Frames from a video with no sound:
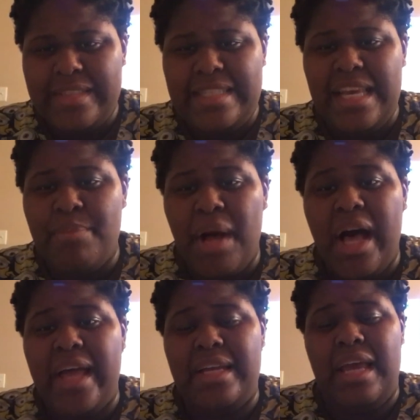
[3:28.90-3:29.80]

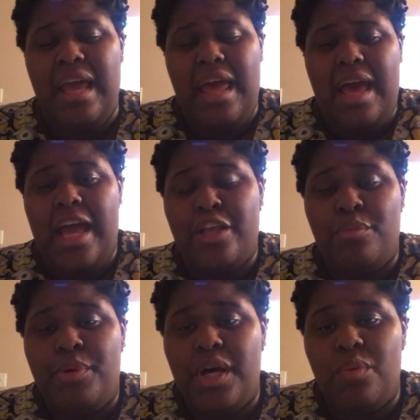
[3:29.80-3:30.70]
teapot, and you
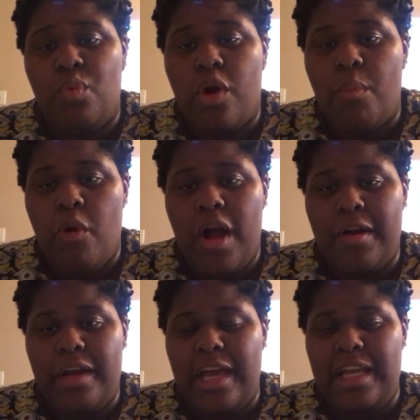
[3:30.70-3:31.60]
put warm
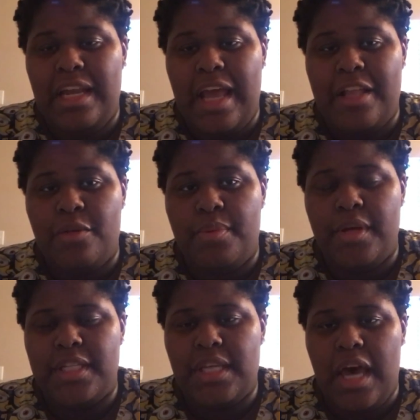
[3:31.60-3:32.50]
water in it, and you
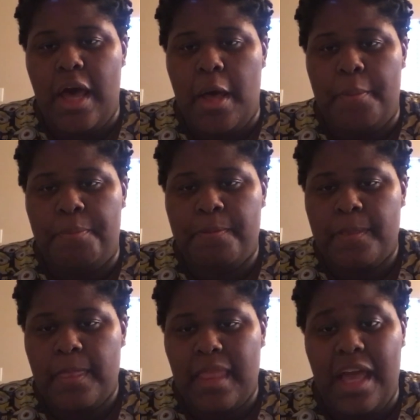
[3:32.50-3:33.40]
put and
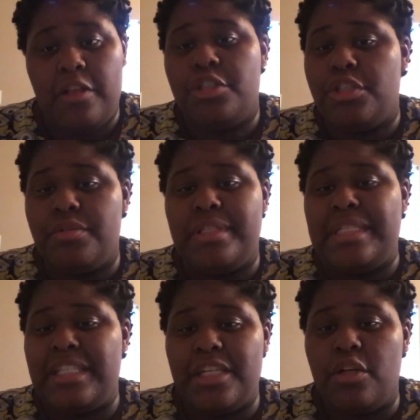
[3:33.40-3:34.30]
you should use
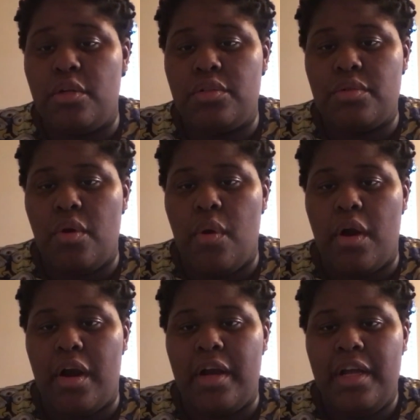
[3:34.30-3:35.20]
distilled
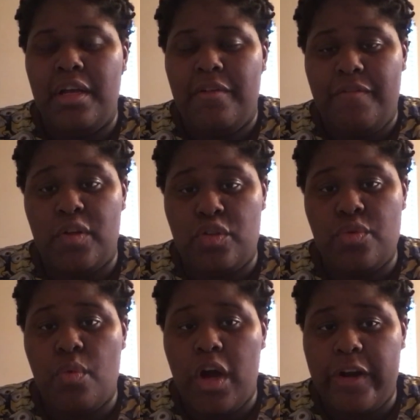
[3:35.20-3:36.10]
or
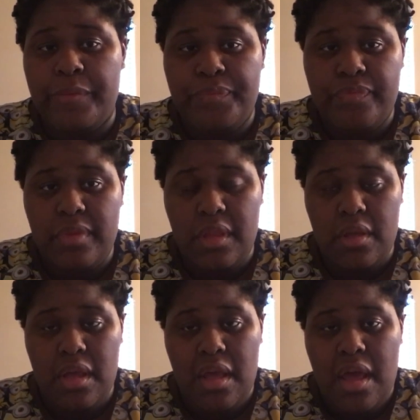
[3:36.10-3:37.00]
filtered water,
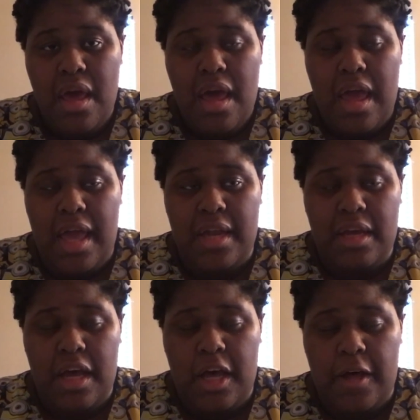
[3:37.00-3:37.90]

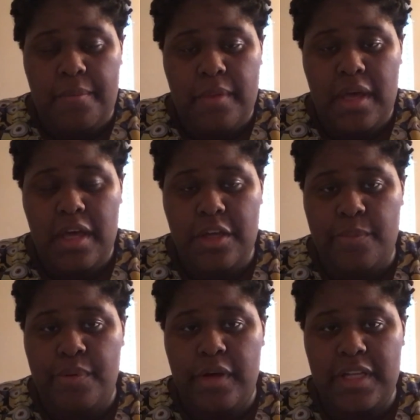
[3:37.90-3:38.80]
and you
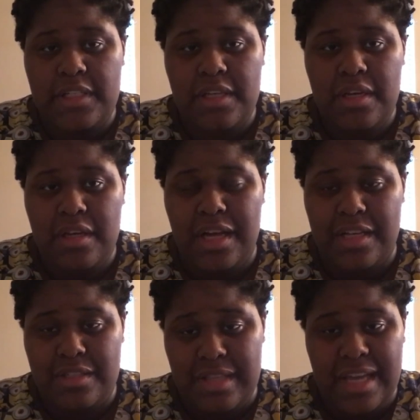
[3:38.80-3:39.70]
put
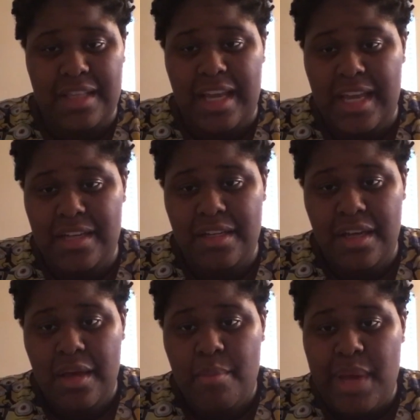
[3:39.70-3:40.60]
a saline
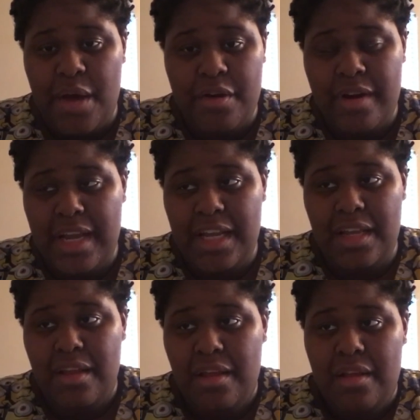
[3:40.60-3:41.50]
powder in
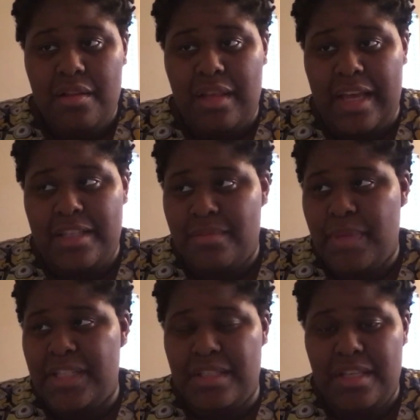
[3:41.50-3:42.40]
it, like
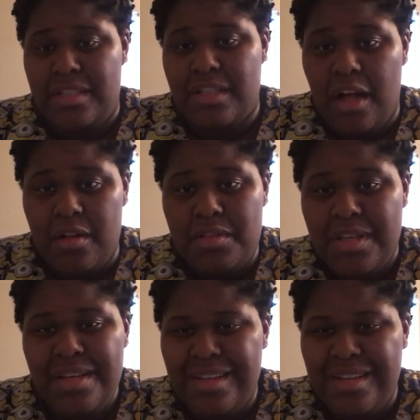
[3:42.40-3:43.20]
basically salt